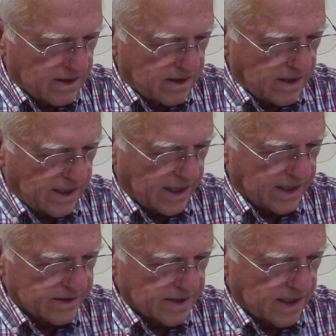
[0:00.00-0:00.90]

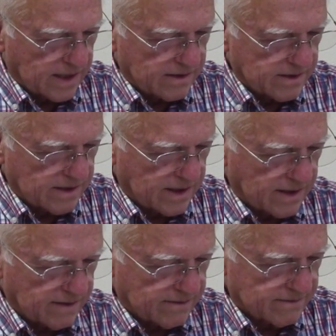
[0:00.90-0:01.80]
And uh,
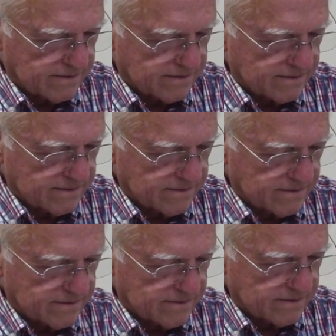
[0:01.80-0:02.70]
uh,
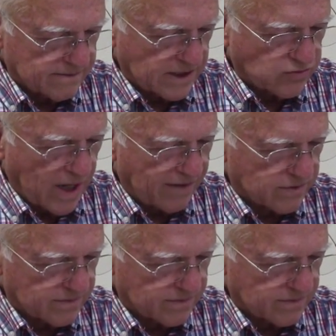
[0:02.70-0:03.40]
they travel.